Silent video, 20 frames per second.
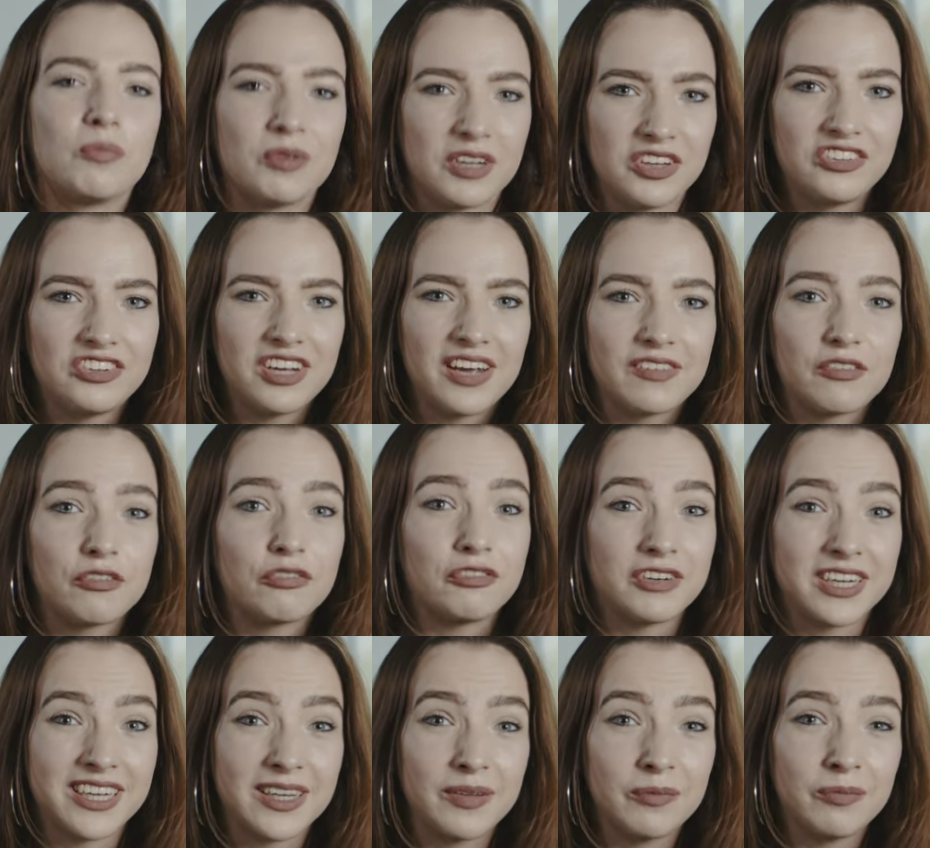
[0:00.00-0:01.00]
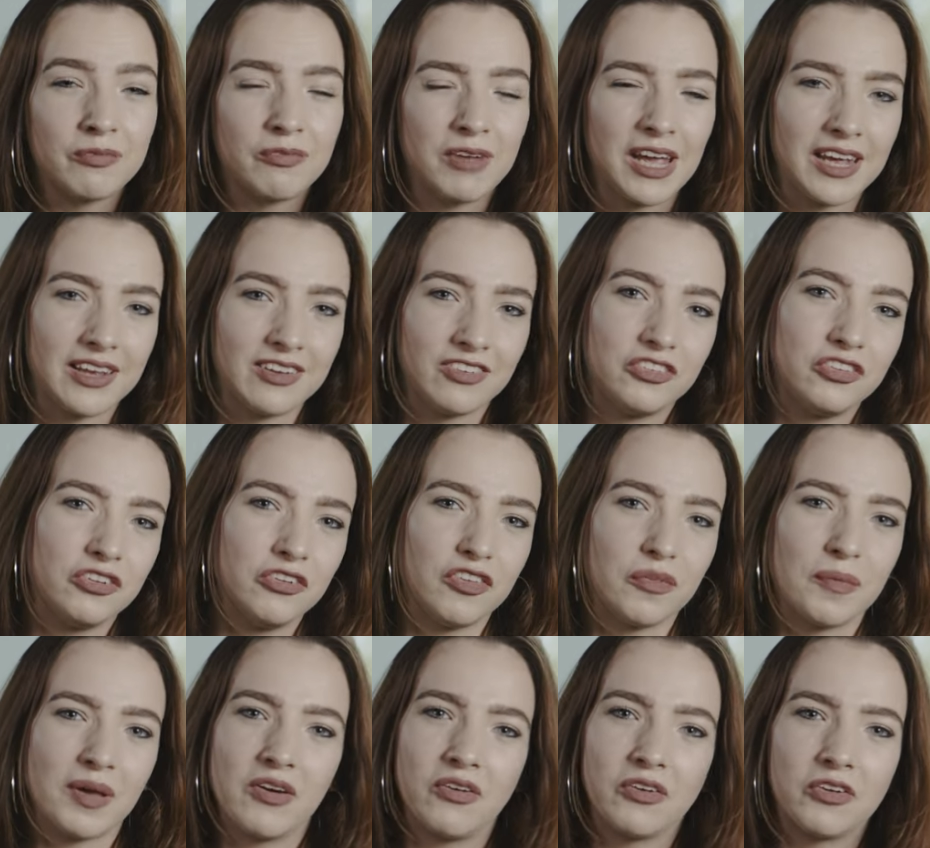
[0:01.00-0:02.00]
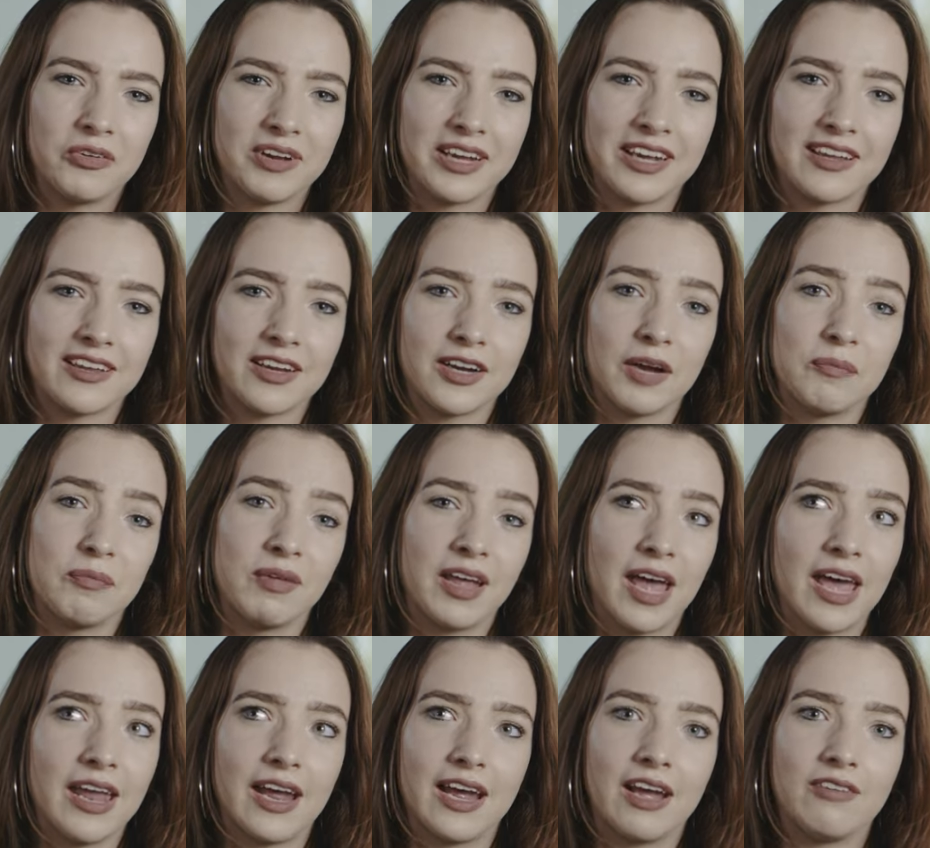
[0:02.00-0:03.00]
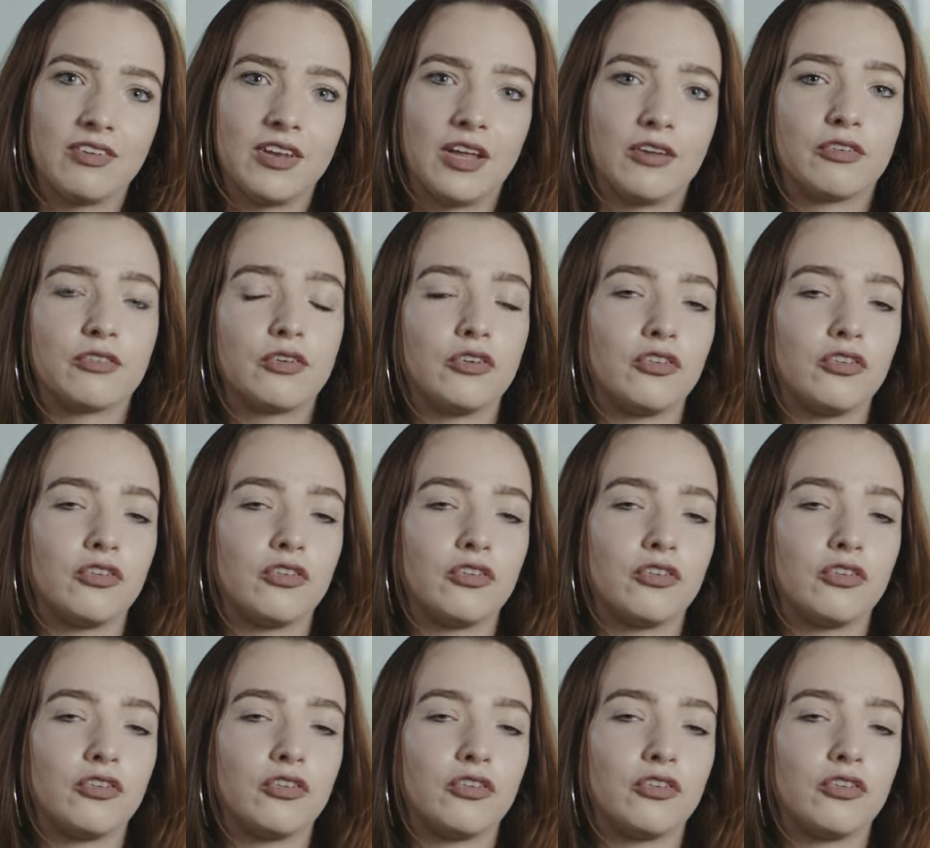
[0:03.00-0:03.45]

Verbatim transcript: appreciate the freedom in choosing my own curriculum and I have a lot of